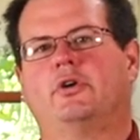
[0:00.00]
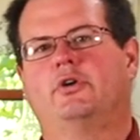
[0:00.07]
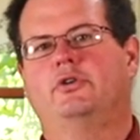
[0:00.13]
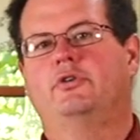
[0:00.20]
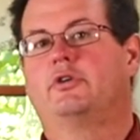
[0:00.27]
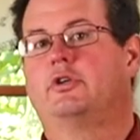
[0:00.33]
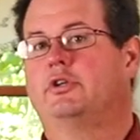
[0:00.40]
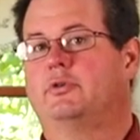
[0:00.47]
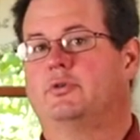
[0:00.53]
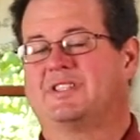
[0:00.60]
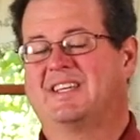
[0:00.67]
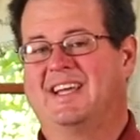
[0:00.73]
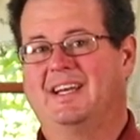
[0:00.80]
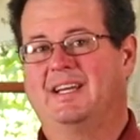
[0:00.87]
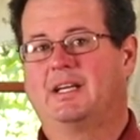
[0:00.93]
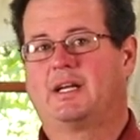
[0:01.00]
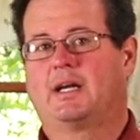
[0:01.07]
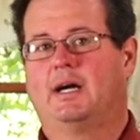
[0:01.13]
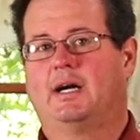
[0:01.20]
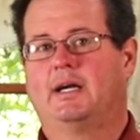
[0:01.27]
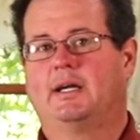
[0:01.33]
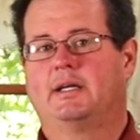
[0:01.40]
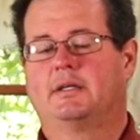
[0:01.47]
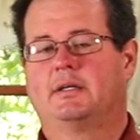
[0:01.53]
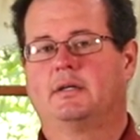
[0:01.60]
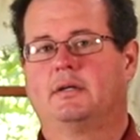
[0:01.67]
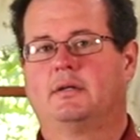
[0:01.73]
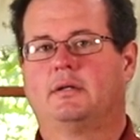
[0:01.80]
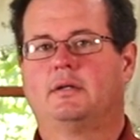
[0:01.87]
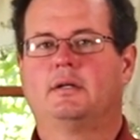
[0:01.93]
You could use any
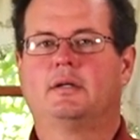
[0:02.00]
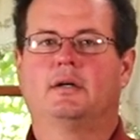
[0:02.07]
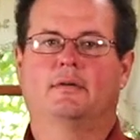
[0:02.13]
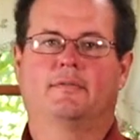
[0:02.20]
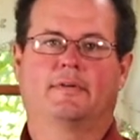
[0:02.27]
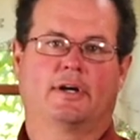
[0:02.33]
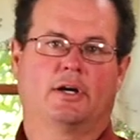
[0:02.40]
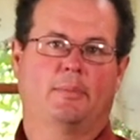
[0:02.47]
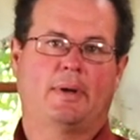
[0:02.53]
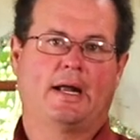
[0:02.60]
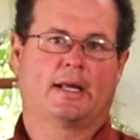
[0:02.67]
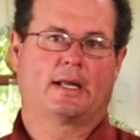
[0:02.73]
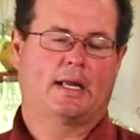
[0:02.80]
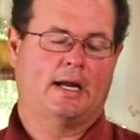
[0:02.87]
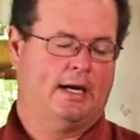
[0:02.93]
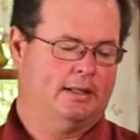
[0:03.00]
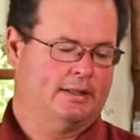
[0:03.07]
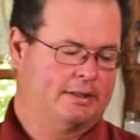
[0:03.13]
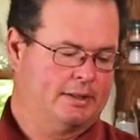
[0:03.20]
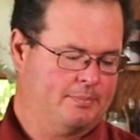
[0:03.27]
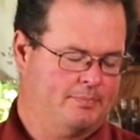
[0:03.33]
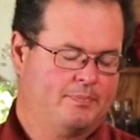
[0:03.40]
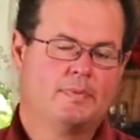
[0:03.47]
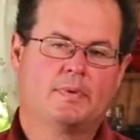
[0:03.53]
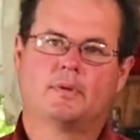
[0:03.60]
kind of aromatic allium,